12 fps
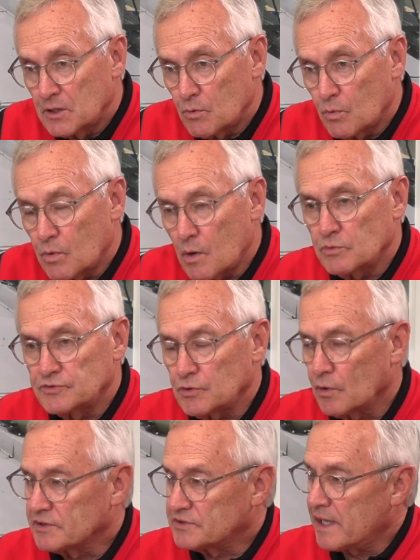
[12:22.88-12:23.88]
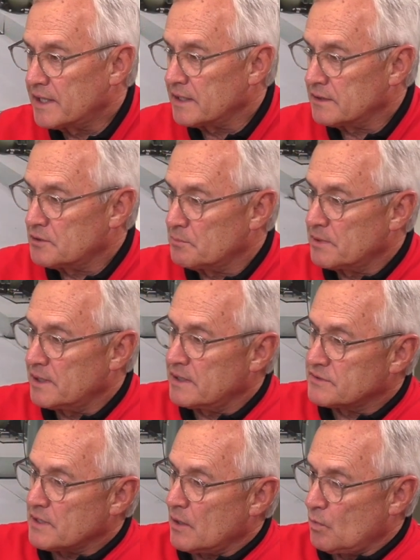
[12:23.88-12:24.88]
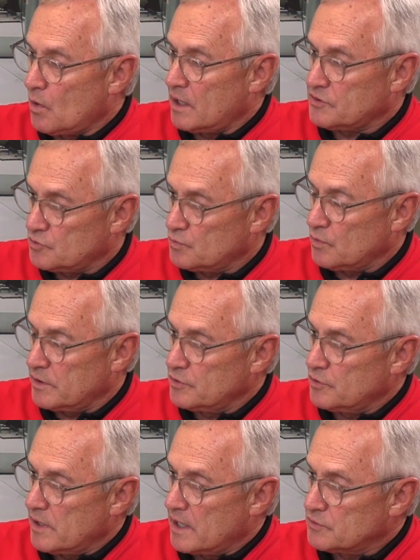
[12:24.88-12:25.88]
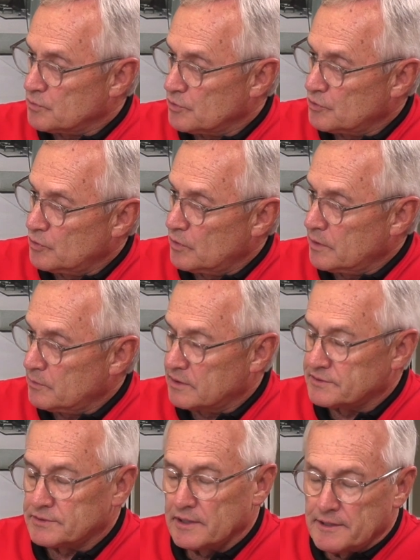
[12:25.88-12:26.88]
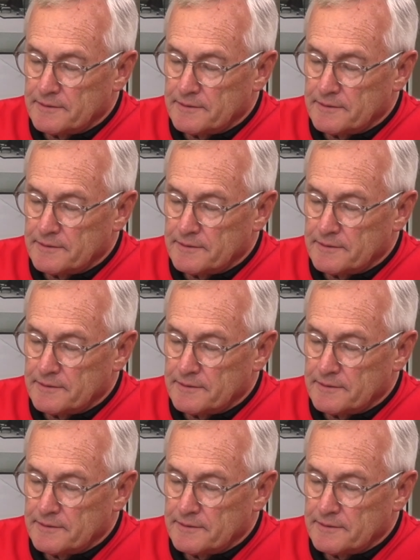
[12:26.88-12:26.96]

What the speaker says: Well, what was so exciting to me as I watched what you guys were doing was,